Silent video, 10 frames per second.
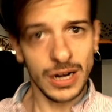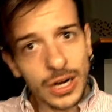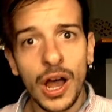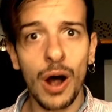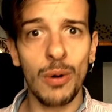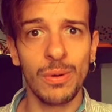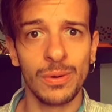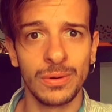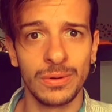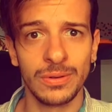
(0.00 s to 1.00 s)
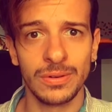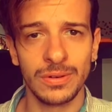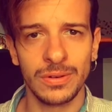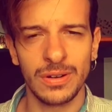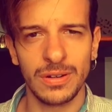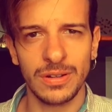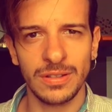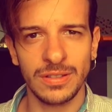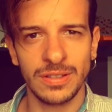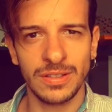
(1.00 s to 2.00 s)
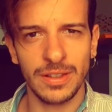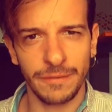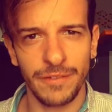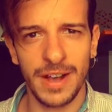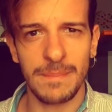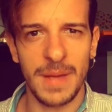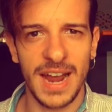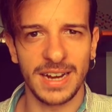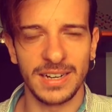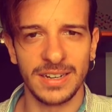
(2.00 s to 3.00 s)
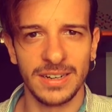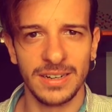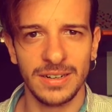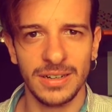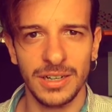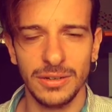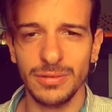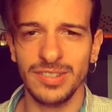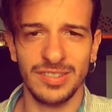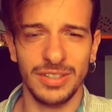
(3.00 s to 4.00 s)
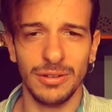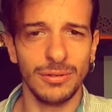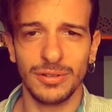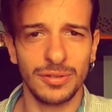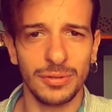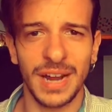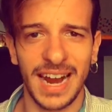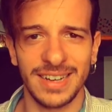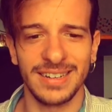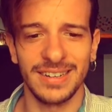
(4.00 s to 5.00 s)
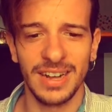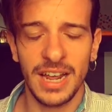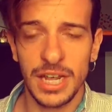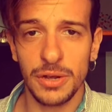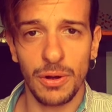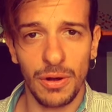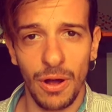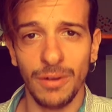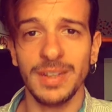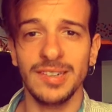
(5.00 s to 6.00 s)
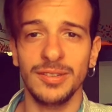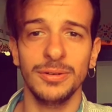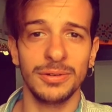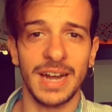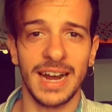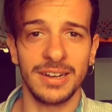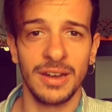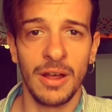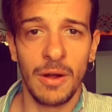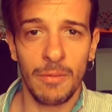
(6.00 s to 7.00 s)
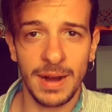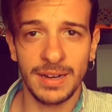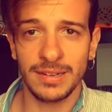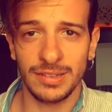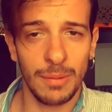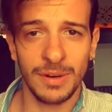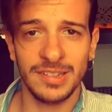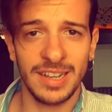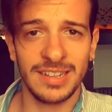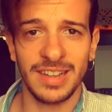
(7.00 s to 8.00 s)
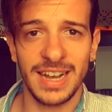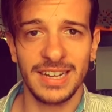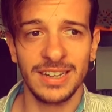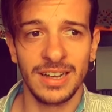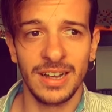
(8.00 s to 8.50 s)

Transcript: no? The fuck, Meghan? You don't do that. You only do that when someone says like,